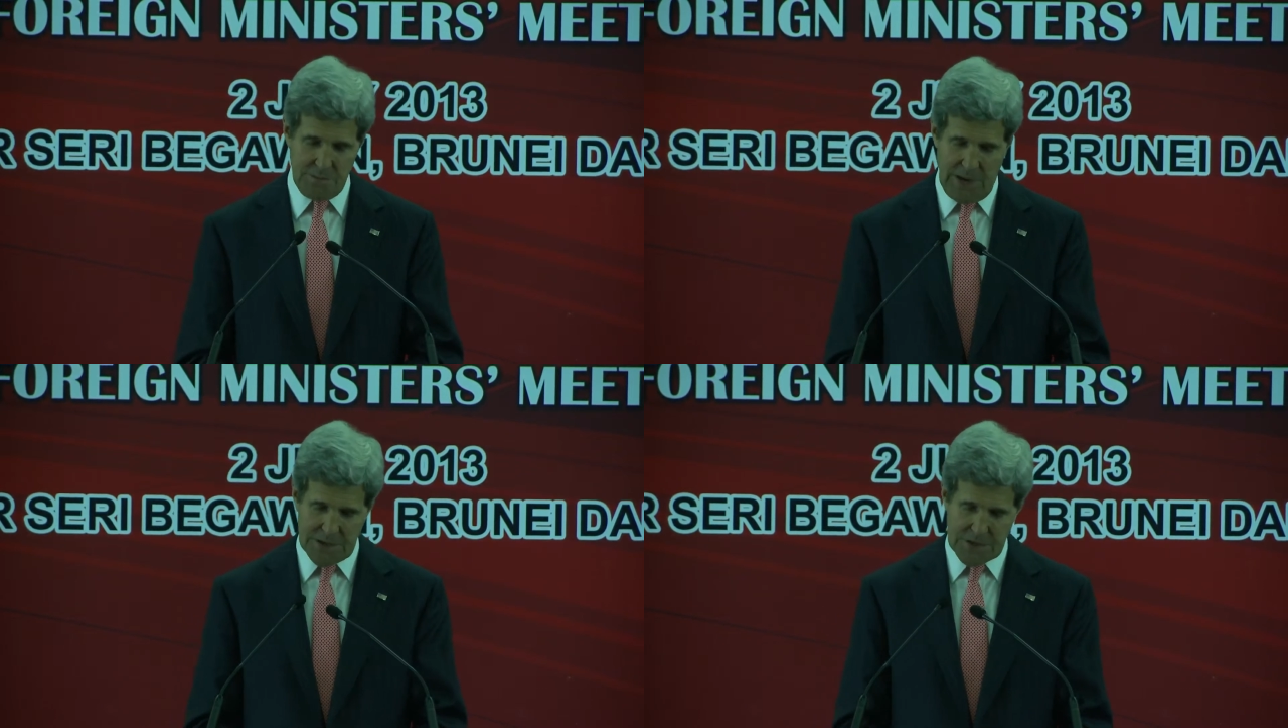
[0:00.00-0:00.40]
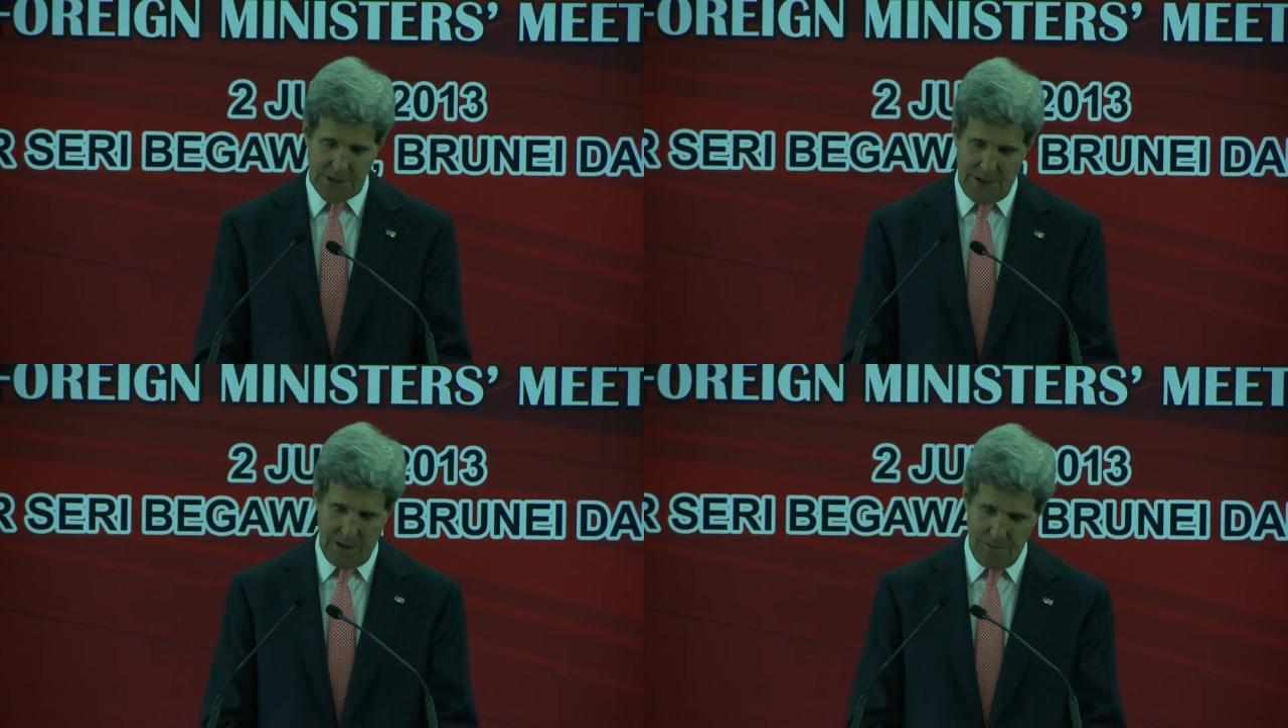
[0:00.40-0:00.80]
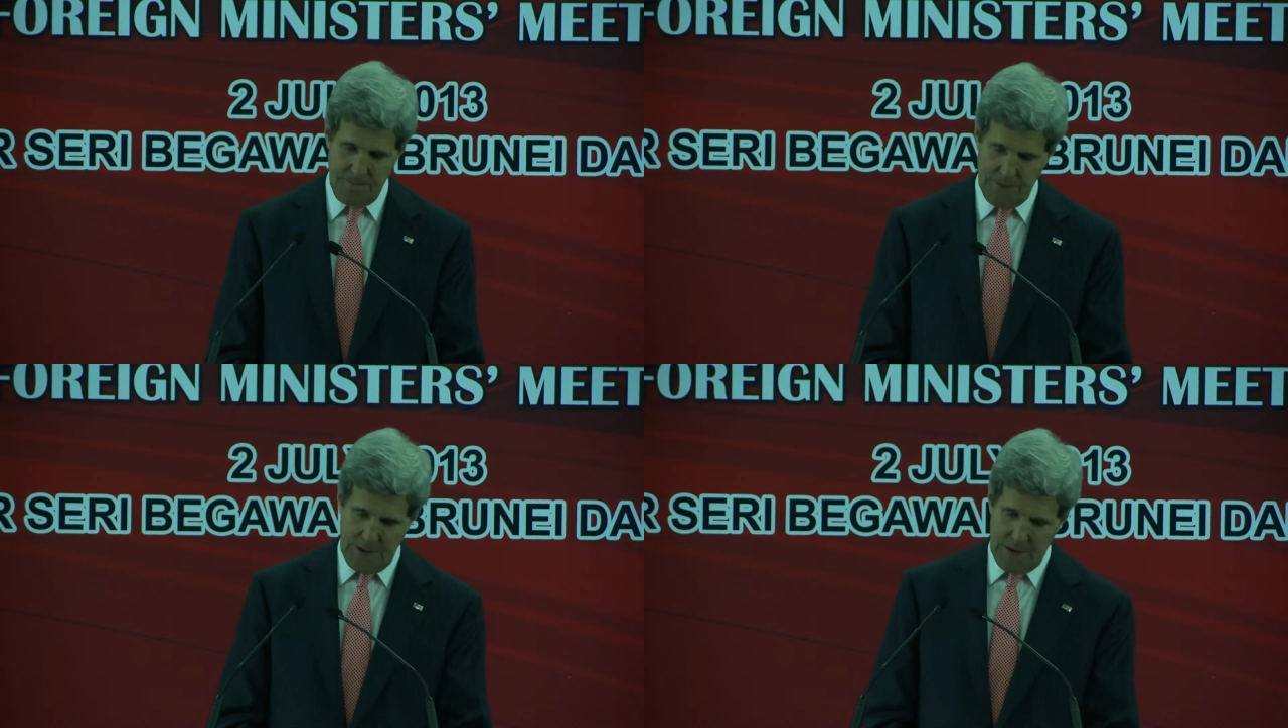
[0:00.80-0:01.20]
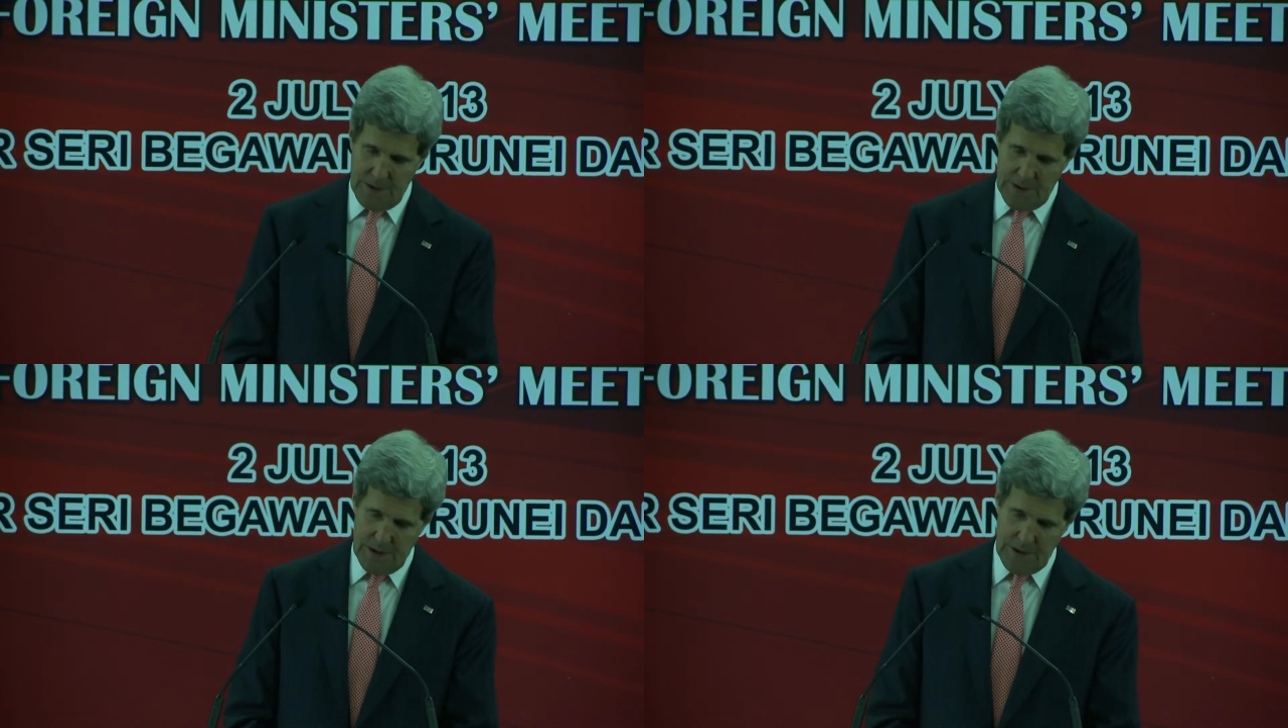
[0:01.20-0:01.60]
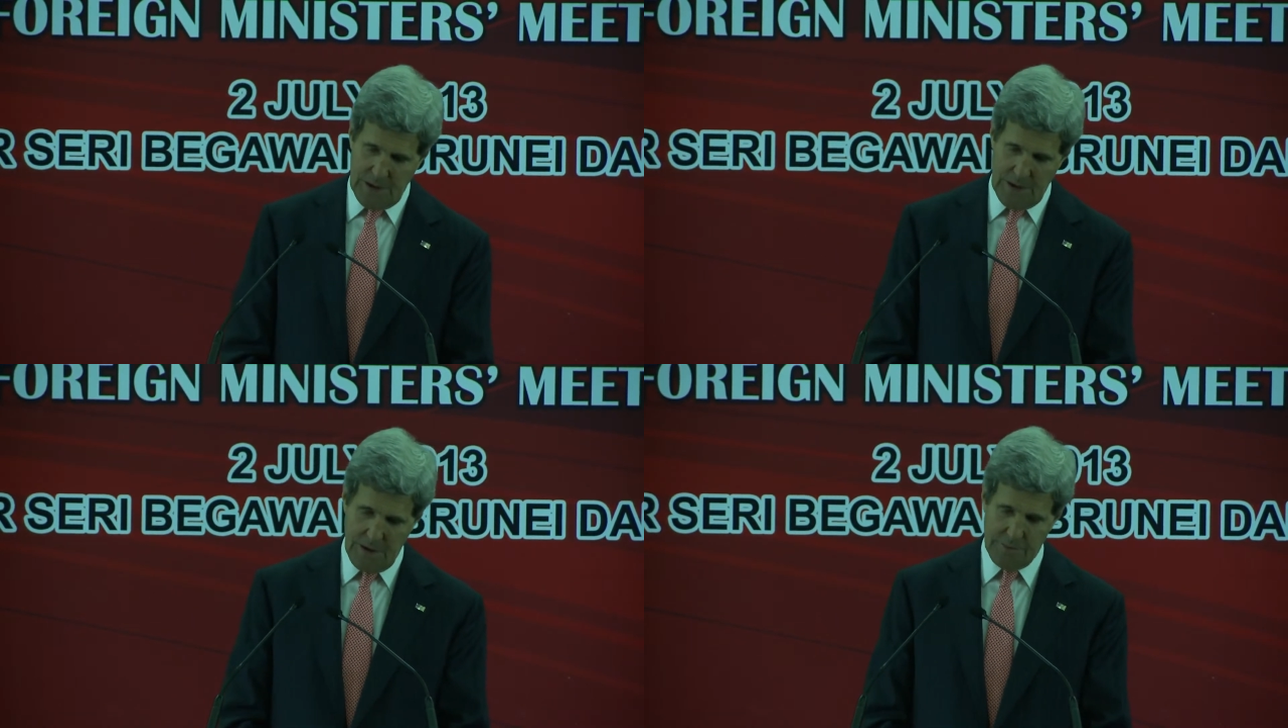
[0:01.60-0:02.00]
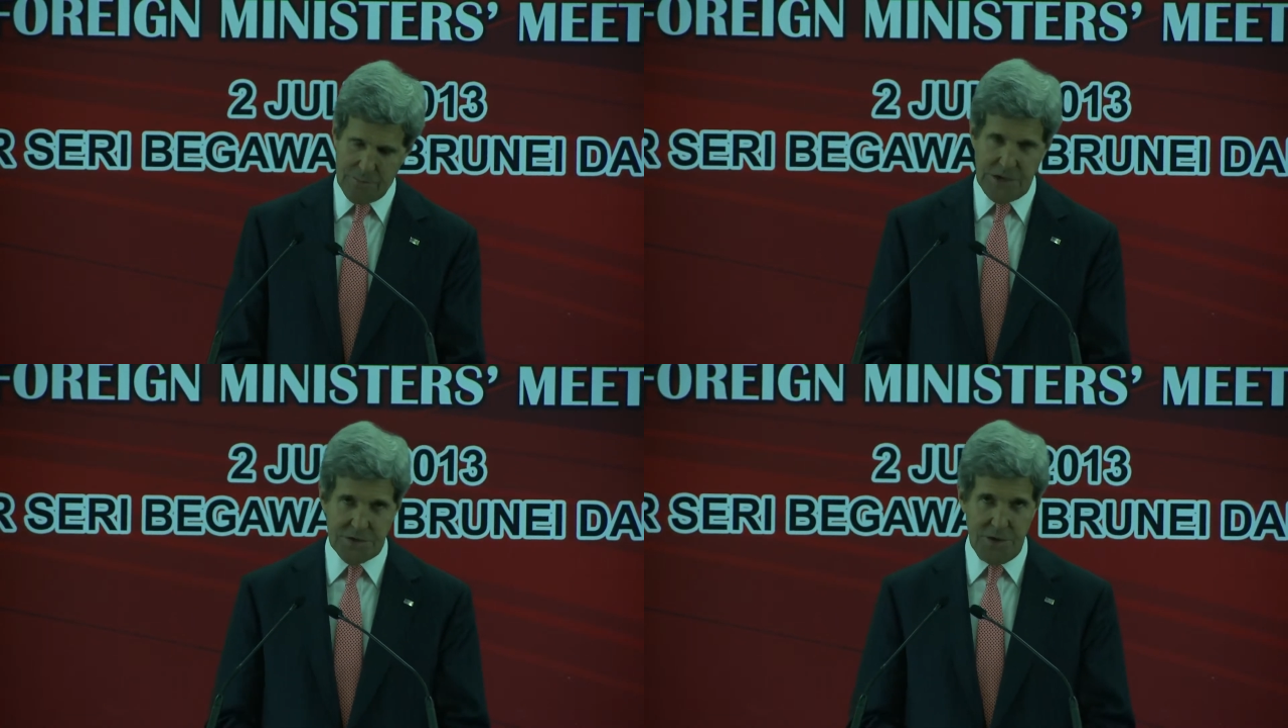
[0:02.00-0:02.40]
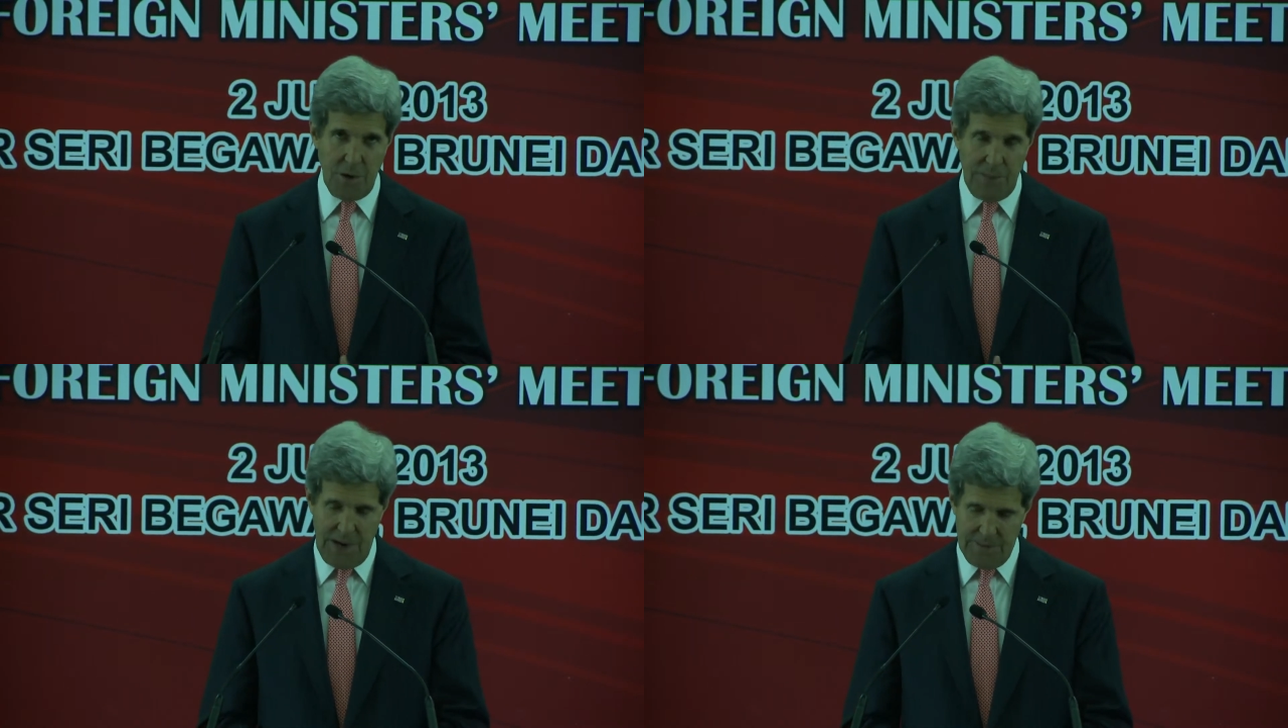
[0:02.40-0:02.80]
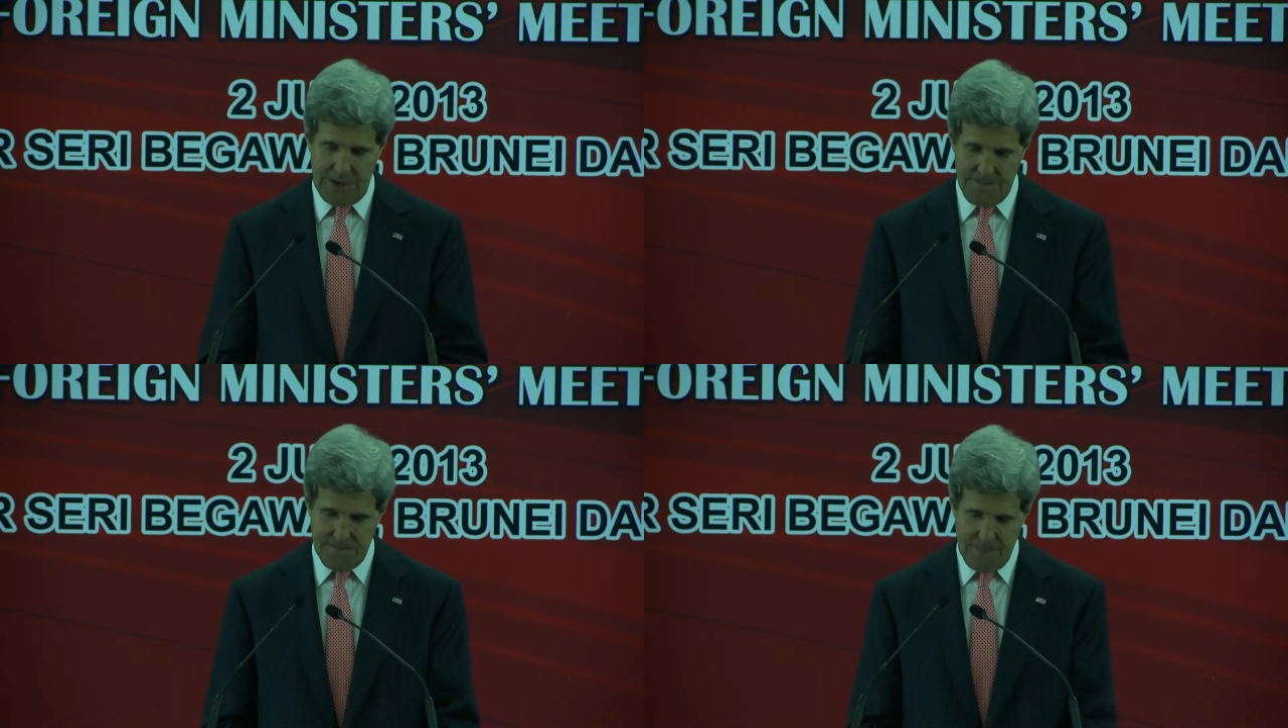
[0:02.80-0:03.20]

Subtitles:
Moscow of President Obama